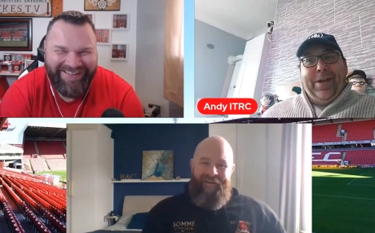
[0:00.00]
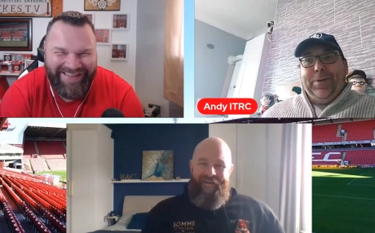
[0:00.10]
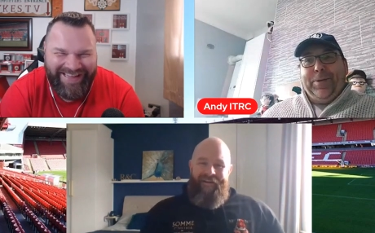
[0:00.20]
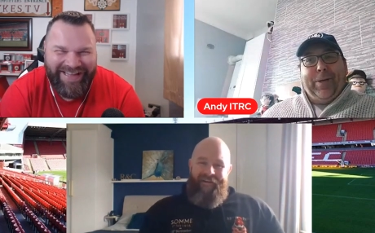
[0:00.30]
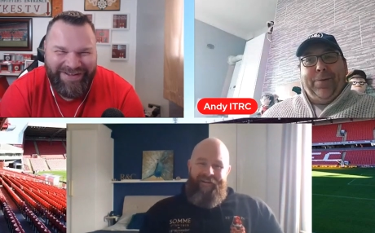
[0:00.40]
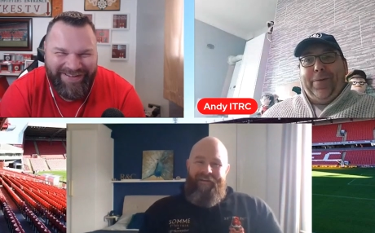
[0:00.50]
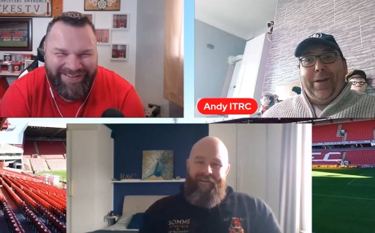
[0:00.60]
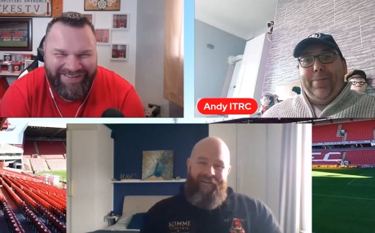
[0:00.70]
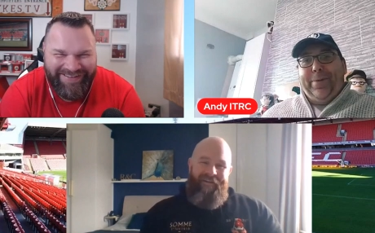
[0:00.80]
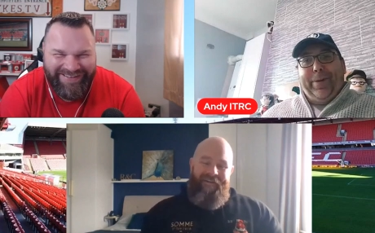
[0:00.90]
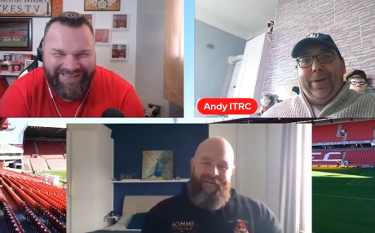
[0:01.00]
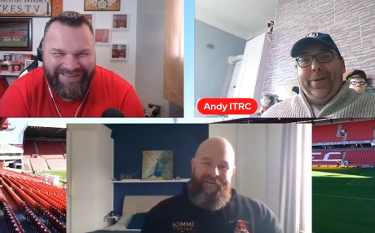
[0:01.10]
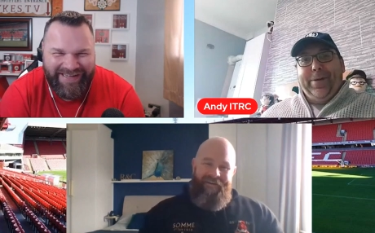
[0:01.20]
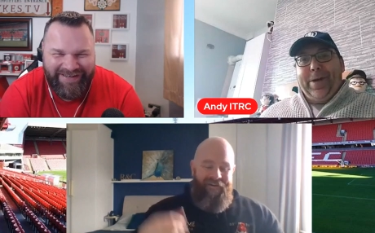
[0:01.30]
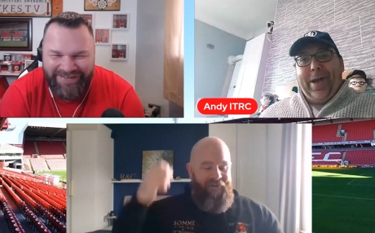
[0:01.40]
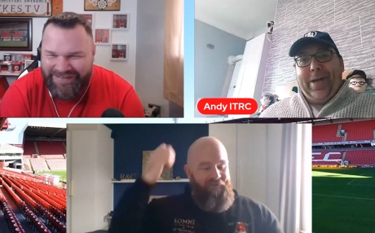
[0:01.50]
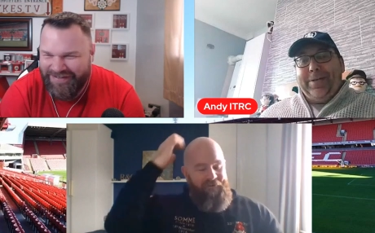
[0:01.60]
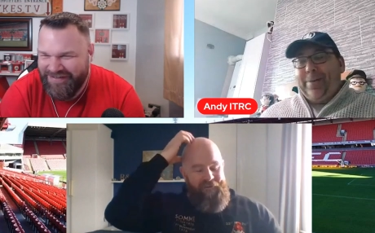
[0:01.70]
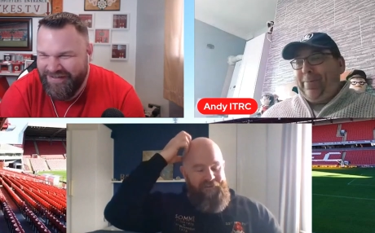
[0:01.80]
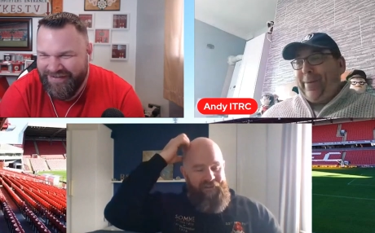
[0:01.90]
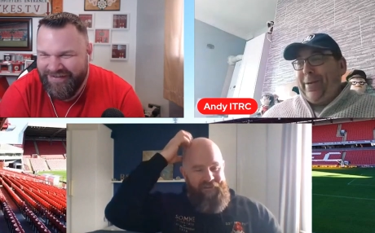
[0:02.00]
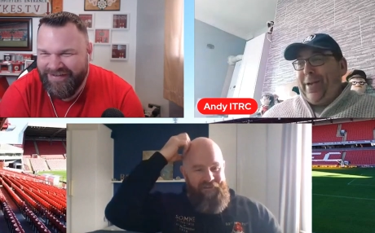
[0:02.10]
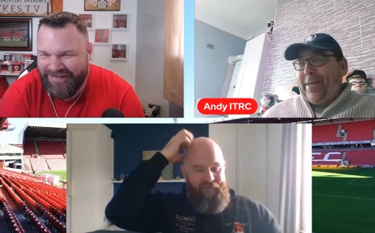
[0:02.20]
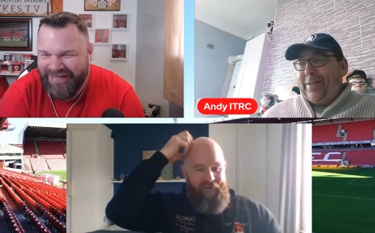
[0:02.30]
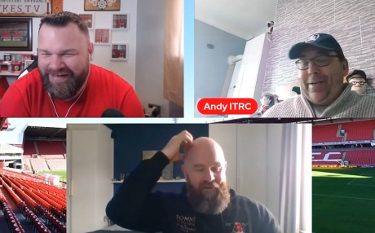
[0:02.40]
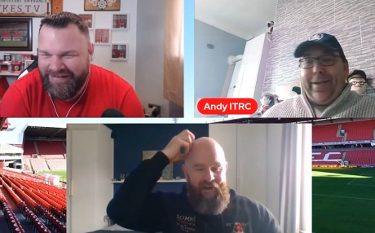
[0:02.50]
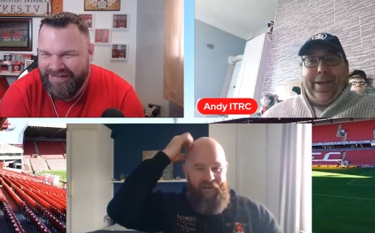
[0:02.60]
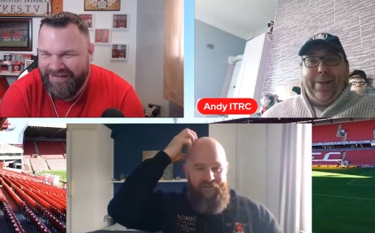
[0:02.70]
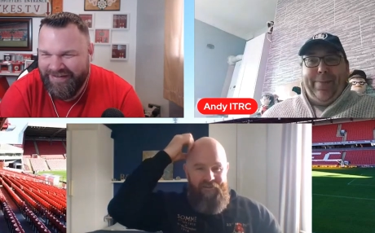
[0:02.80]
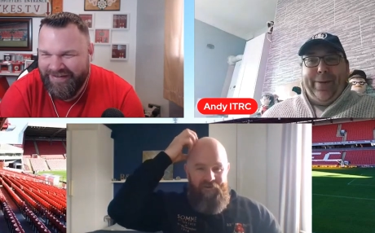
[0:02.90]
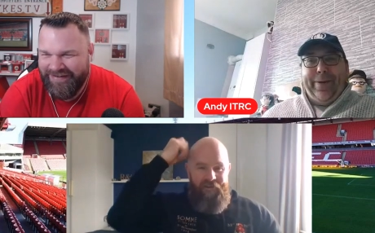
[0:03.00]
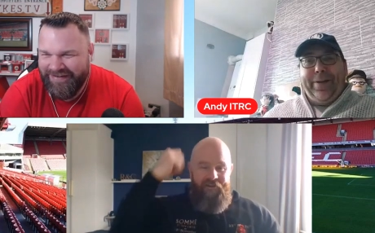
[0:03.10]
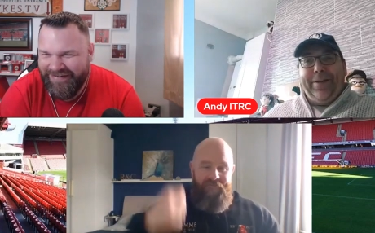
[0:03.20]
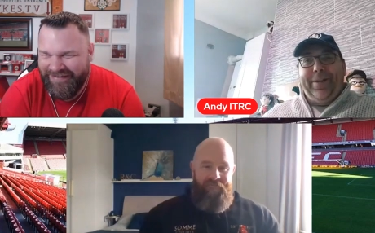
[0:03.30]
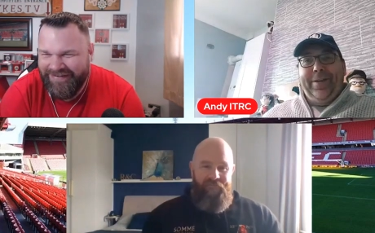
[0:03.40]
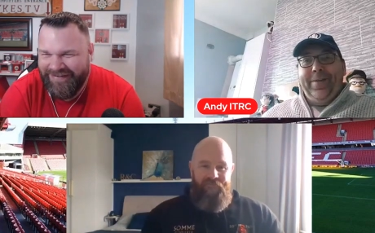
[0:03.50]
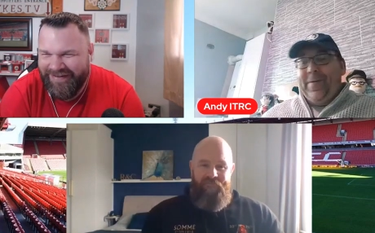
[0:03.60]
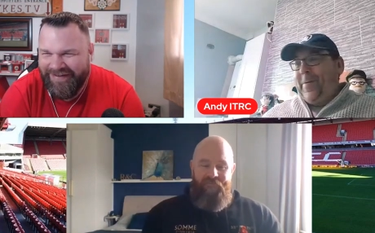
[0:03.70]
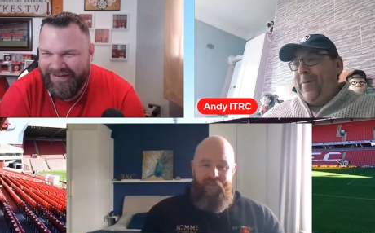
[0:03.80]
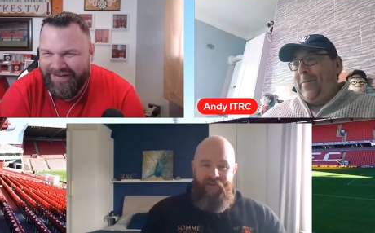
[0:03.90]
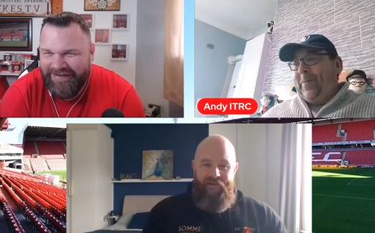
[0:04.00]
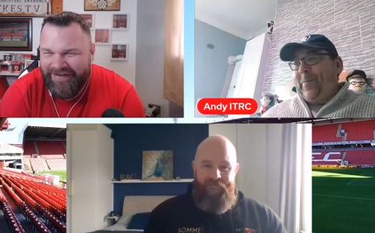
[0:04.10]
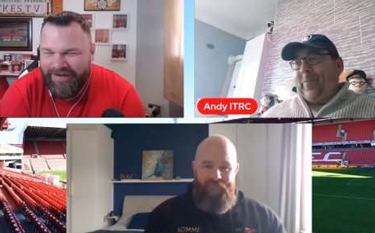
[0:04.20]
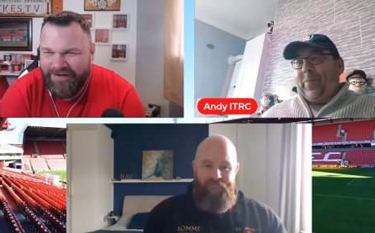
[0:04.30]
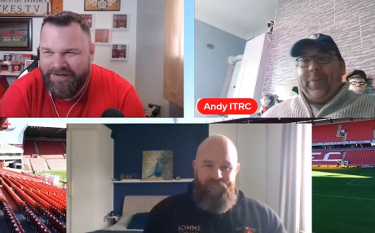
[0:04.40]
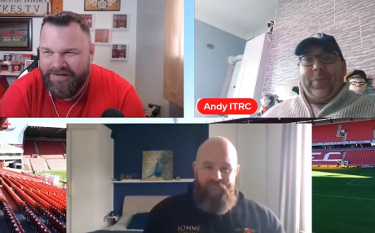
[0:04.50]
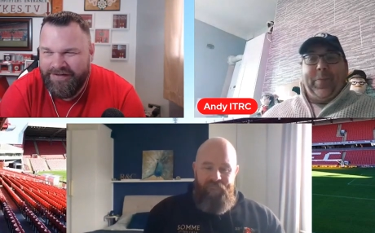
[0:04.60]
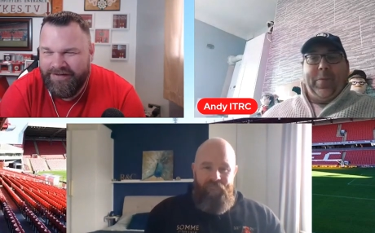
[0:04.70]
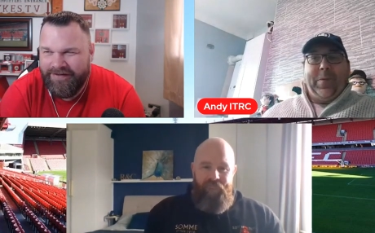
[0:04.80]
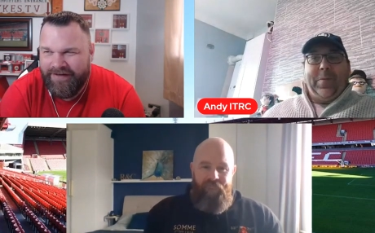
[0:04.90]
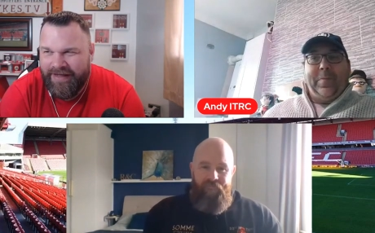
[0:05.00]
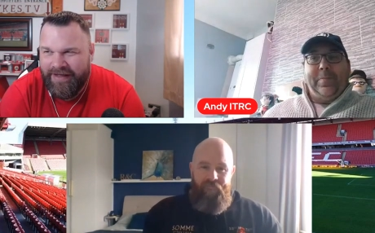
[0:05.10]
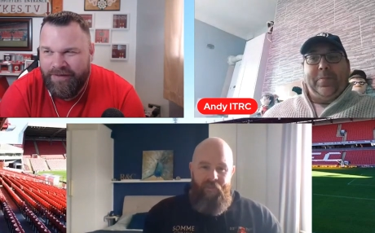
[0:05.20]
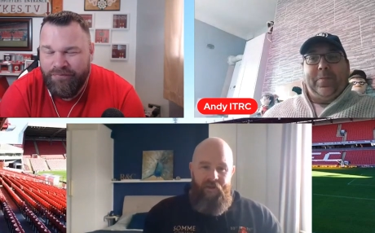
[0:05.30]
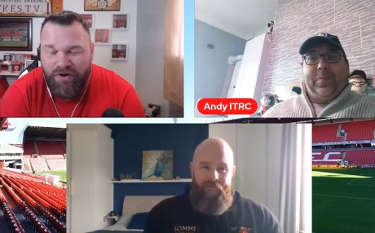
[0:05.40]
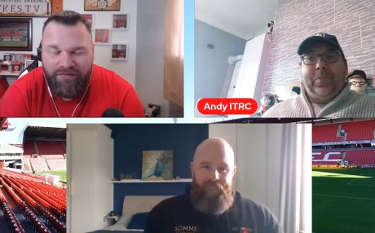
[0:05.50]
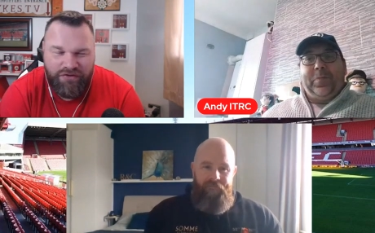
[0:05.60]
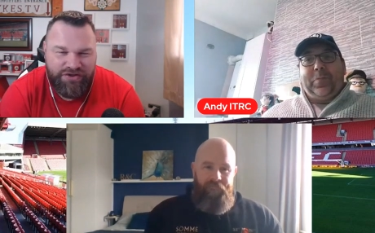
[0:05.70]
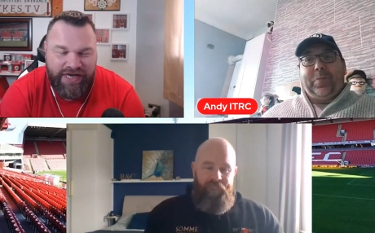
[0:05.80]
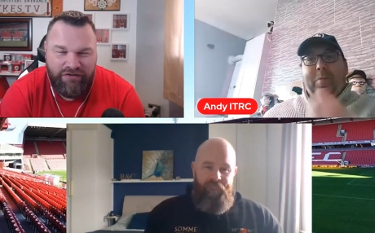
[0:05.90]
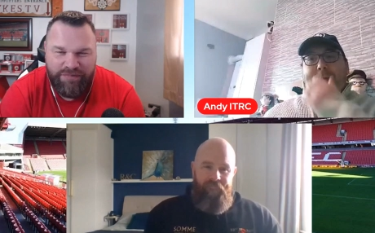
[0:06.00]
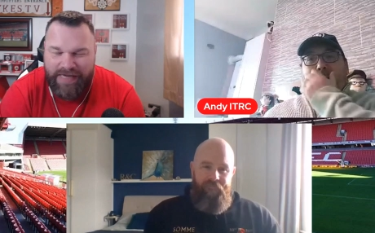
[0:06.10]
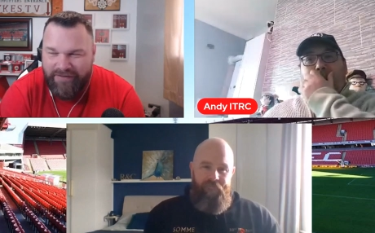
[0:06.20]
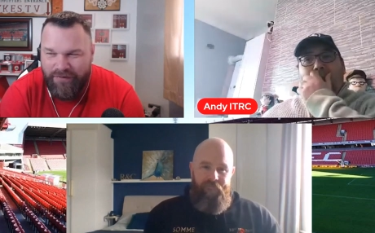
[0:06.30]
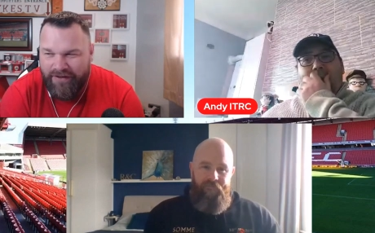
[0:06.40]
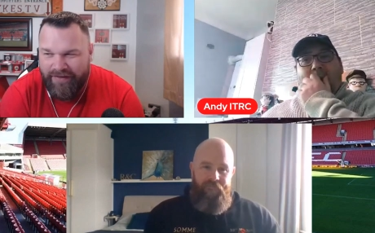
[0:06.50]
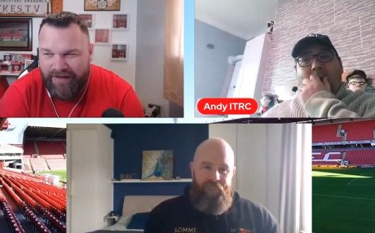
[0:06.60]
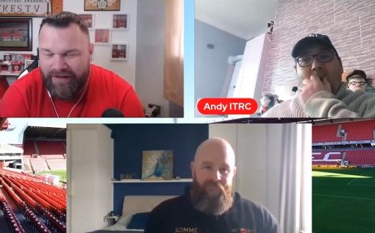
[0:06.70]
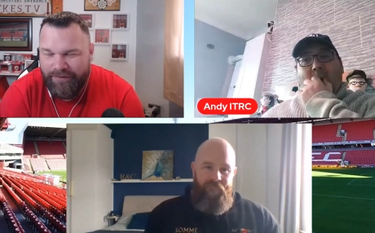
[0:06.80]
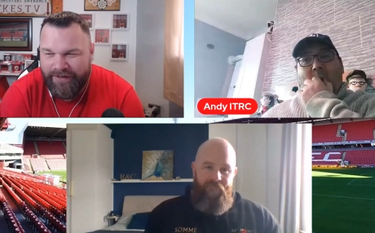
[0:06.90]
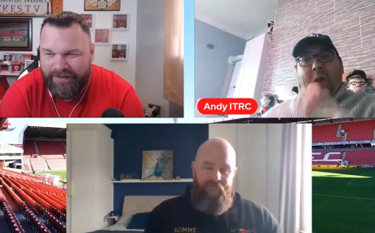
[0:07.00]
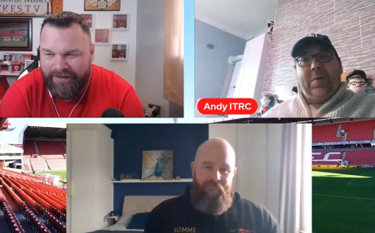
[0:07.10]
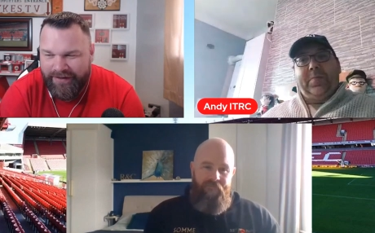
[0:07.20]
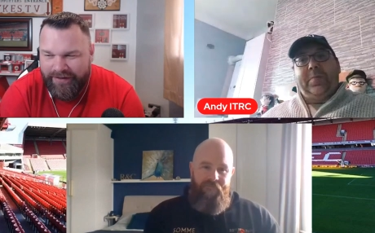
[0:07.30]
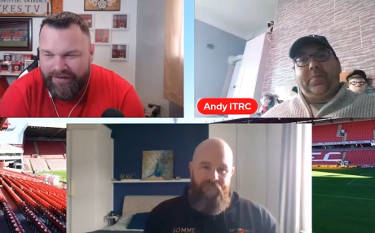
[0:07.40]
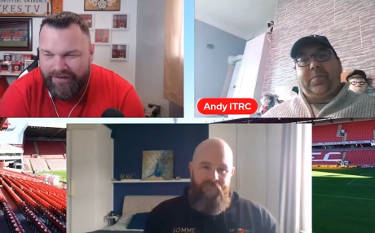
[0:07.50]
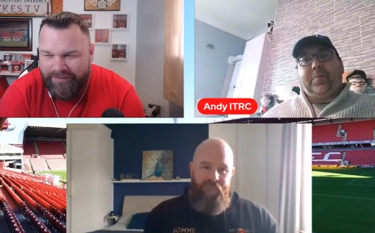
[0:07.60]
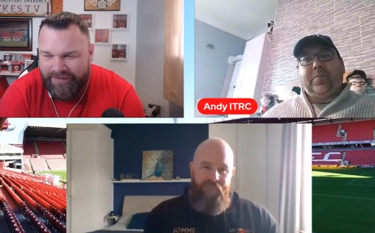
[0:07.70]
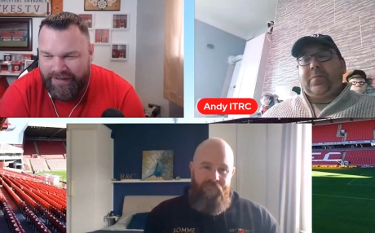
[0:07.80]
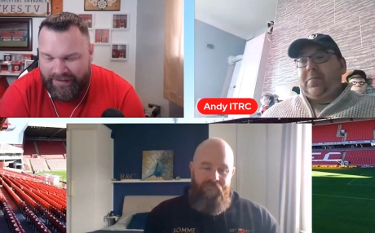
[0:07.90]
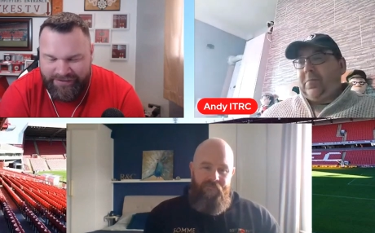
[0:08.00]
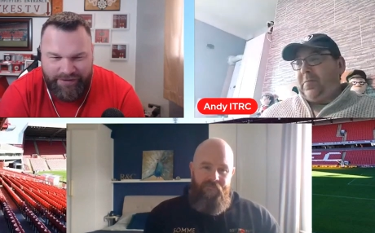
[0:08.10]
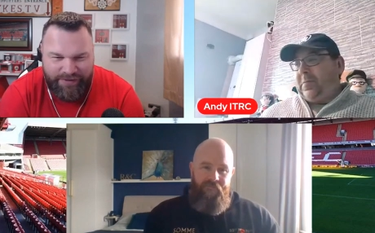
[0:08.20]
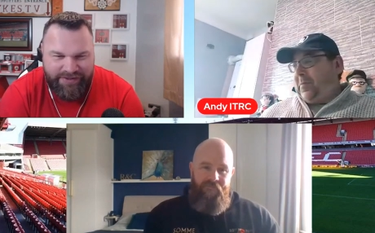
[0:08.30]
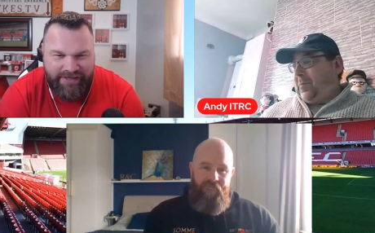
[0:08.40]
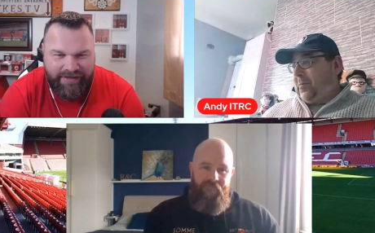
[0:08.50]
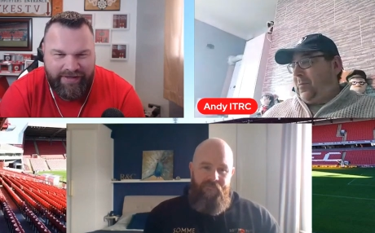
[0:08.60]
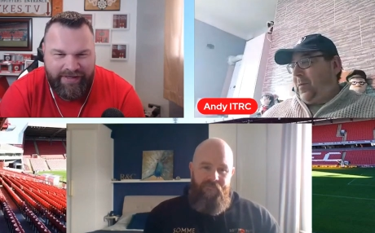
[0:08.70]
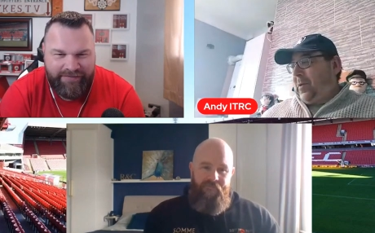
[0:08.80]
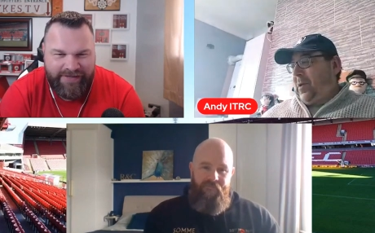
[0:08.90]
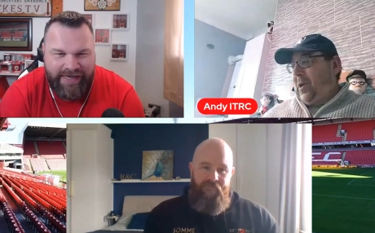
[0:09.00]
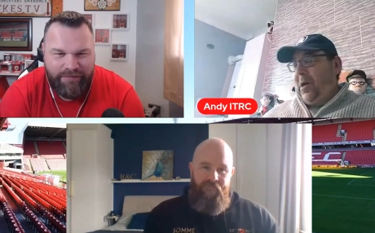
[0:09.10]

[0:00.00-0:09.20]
Speaker 1: I used to love Lee Butler. excellent, excellent
Speaker 2: Yeah, and both good shouts by the way that. I mean, I saw Isted at half time